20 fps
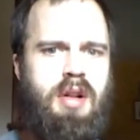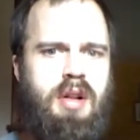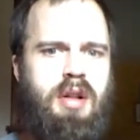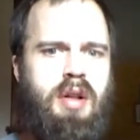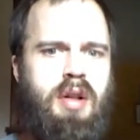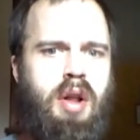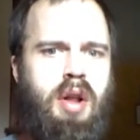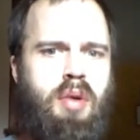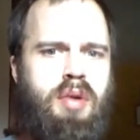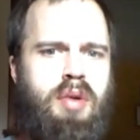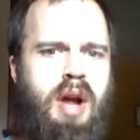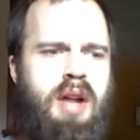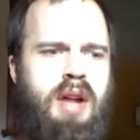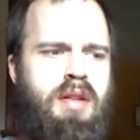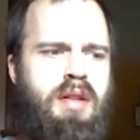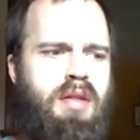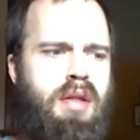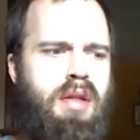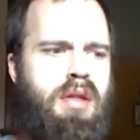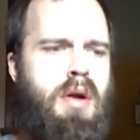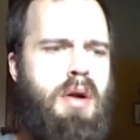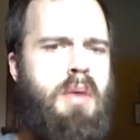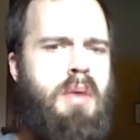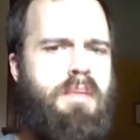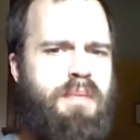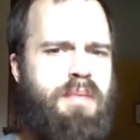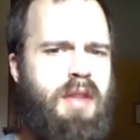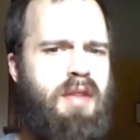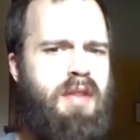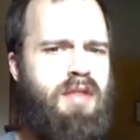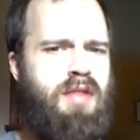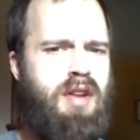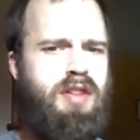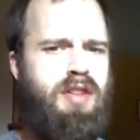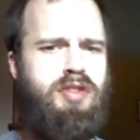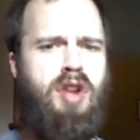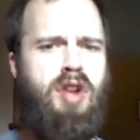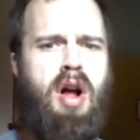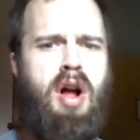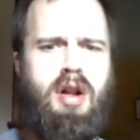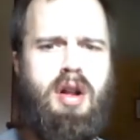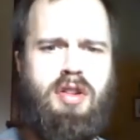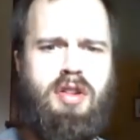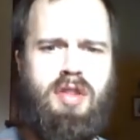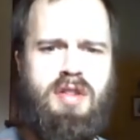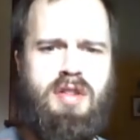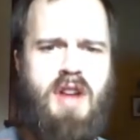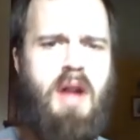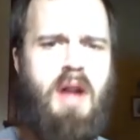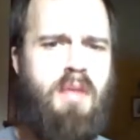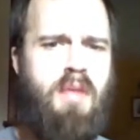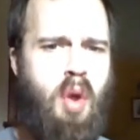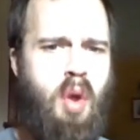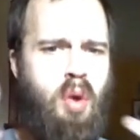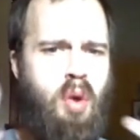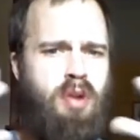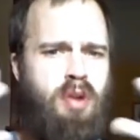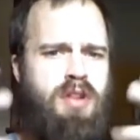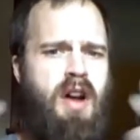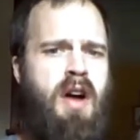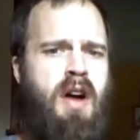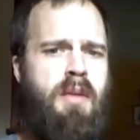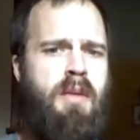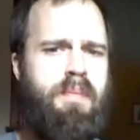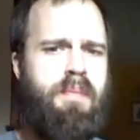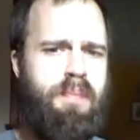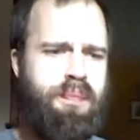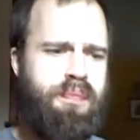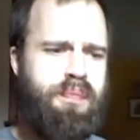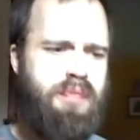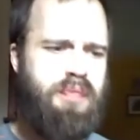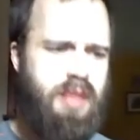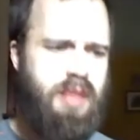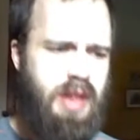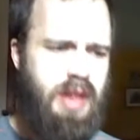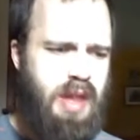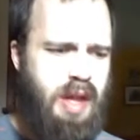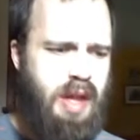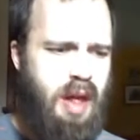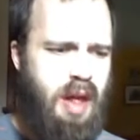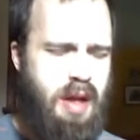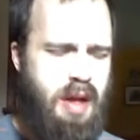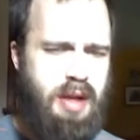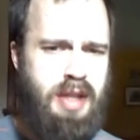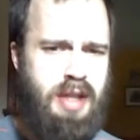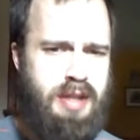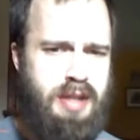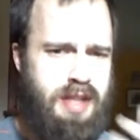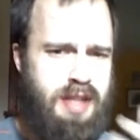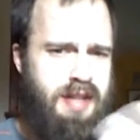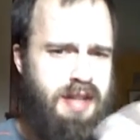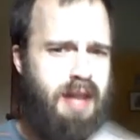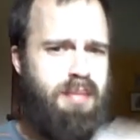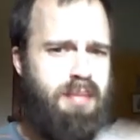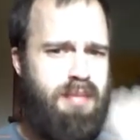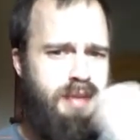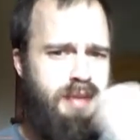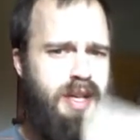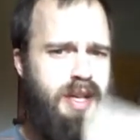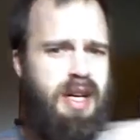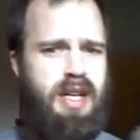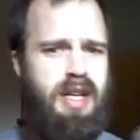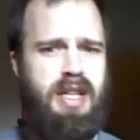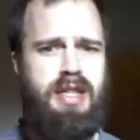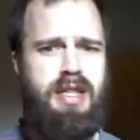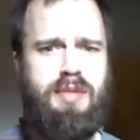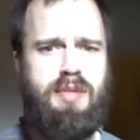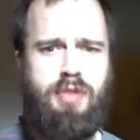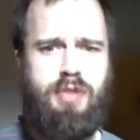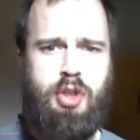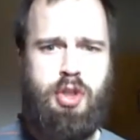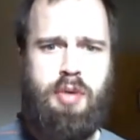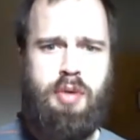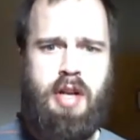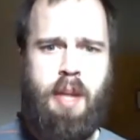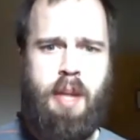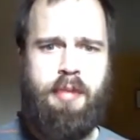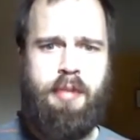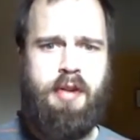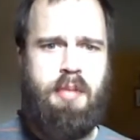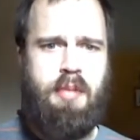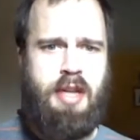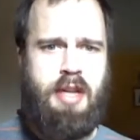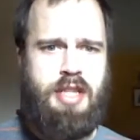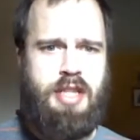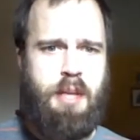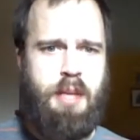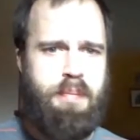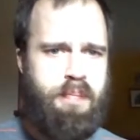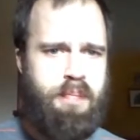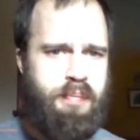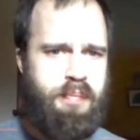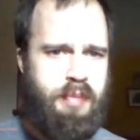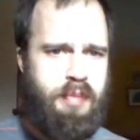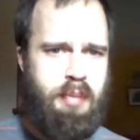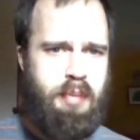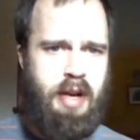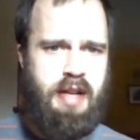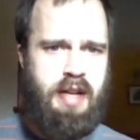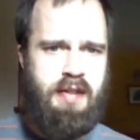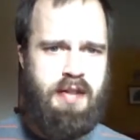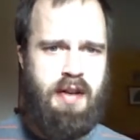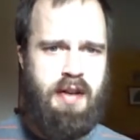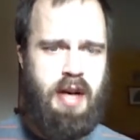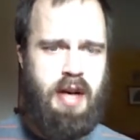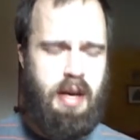low right in the throat, really strong under the tongue, the whole tongue, because I chewed it up so much. But it